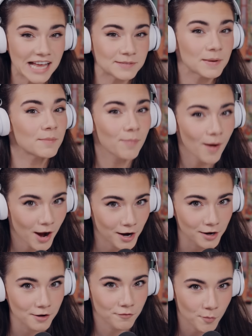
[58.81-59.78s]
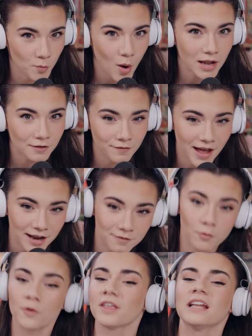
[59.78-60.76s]
has been barred from qualifying
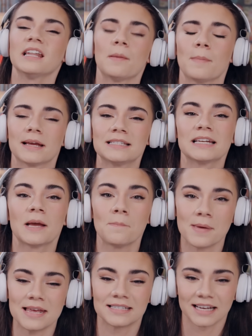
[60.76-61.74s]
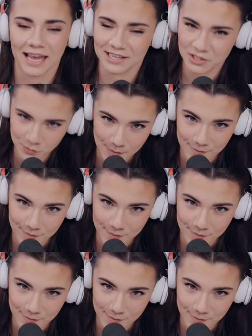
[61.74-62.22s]
for the Olympics to compete against